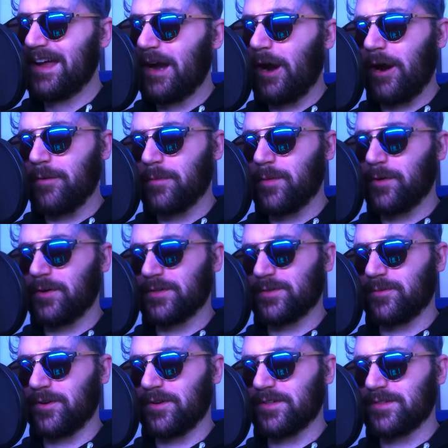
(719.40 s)
Alright, my Beardos
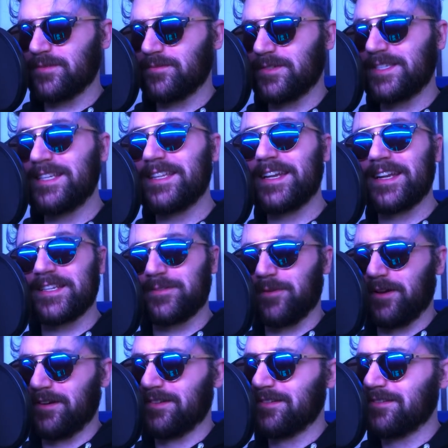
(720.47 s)
and Weirdos. We'll see you in the next
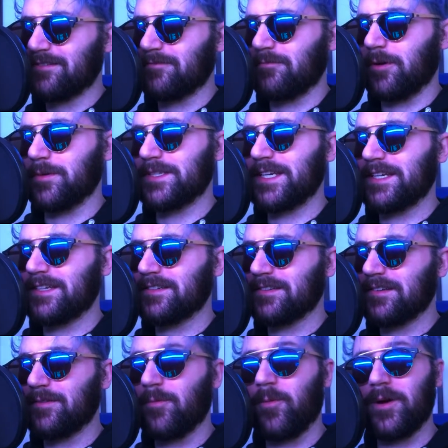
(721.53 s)
one, where we take it
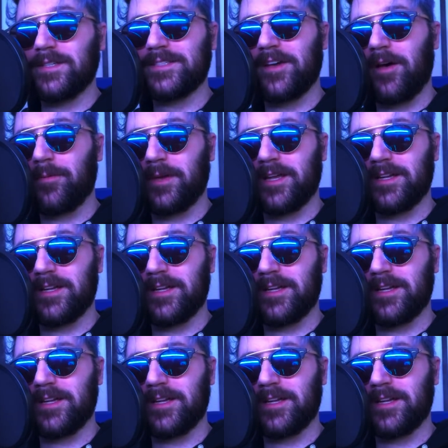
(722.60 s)
one topic